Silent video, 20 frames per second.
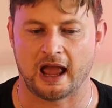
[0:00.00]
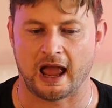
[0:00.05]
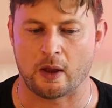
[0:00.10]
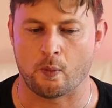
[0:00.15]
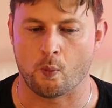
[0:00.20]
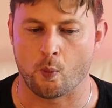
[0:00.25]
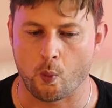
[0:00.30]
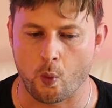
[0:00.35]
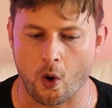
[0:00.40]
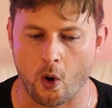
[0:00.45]

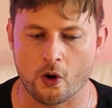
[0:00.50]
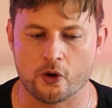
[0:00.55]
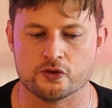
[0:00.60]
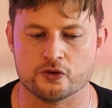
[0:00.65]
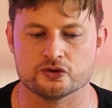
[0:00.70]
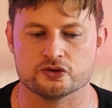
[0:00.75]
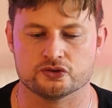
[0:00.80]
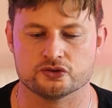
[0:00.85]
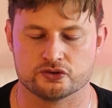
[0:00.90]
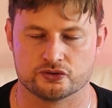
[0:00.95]
and
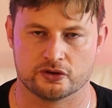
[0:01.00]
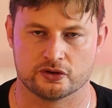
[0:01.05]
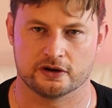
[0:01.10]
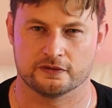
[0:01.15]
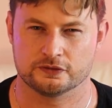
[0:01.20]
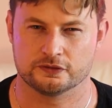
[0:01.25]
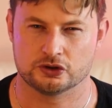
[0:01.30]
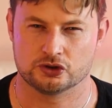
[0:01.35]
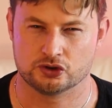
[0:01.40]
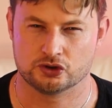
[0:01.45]
won't
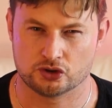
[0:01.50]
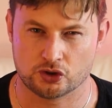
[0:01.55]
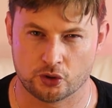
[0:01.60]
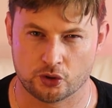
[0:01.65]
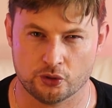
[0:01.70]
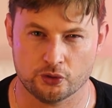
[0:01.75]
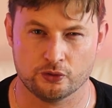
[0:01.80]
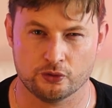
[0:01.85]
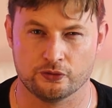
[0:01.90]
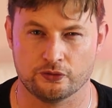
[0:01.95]
drift
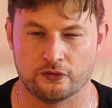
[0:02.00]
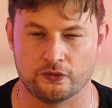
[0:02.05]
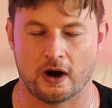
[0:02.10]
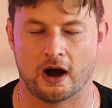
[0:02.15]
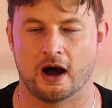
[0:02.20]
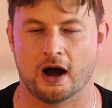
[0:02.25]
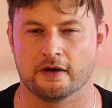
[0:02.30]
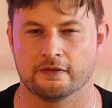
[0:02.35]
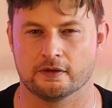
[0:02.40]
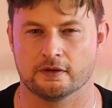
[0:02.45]
too
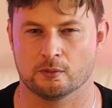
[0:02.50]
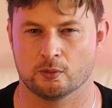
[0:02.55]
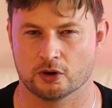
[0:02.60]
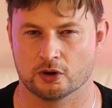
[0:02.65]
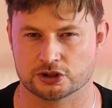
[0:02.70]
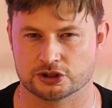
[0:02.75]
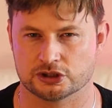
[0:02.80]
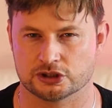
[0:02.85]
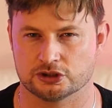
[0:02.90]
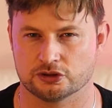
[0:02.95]
far from
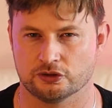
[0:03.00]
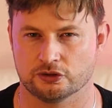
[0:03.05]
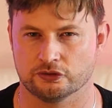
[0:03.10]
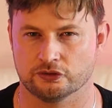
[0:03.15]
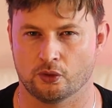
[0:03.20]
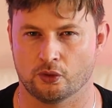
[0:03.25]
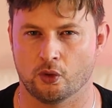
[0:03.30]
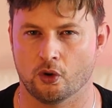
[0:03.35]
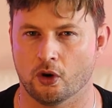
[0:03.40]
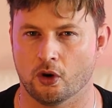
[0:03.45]

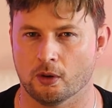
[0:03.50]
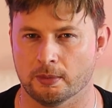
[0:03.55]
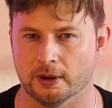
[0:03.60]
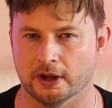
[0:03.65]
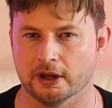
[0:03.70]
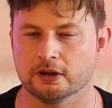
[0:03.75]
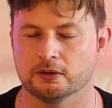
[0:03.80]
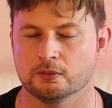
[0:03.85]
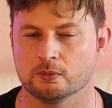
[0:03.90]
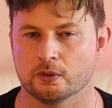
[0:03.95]
Washington's
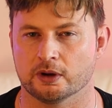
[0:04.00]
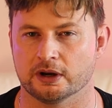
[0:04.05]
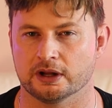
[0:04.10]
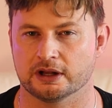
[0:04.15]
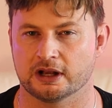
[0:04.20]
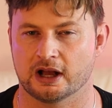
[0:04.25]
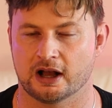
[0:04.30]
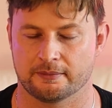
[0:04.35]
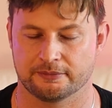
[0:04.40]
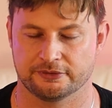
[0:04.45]
orbit when
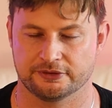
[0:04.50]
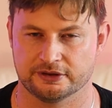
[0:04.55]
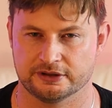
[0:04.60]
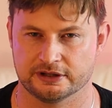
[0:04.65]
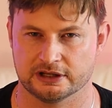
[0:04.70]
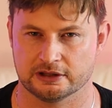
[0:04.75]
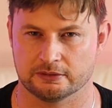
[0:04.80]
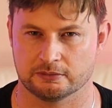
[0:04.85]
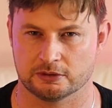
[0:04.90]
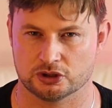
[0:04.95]
it comes to
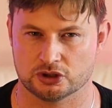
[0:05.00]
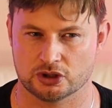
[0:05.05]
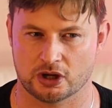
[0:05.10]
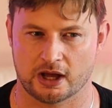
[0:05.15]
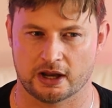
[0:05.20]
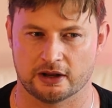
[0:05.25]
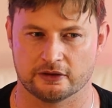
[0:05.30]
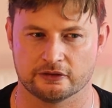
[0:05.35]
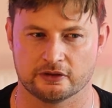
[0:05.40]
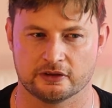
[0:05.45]
dealing with China.